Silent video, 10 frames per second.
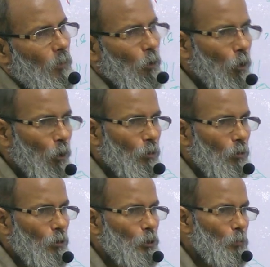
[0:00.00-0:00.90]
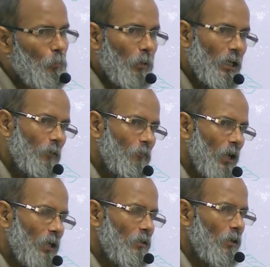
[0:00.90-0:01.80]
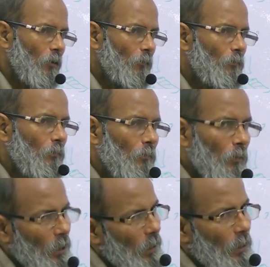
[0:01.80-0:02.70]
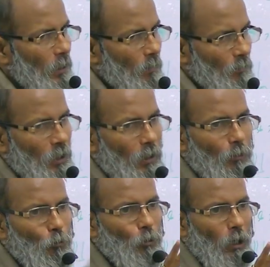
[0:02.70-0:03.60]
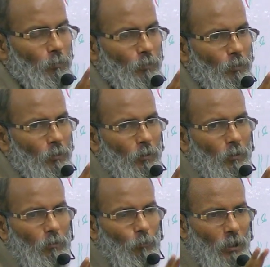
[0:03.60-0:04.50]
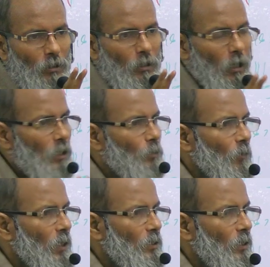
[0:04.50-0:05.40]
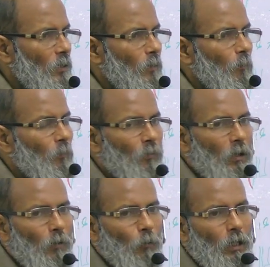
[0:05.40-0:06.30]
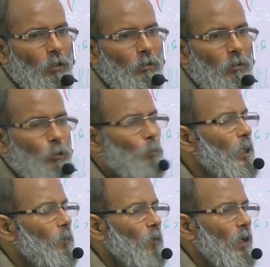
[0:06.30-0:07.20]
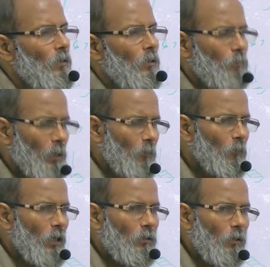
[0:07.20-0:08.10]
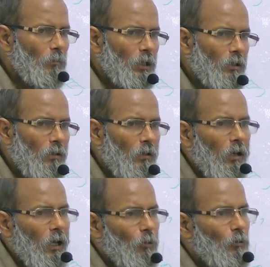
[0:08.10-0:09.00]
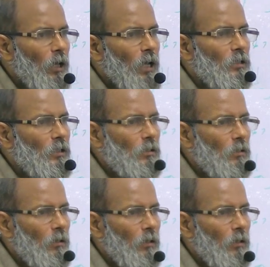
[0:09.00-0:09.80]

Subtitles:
or split fracture of calcaneum, there are two terms. What is cross fracture and what is split fracture? Split fracture means along the axis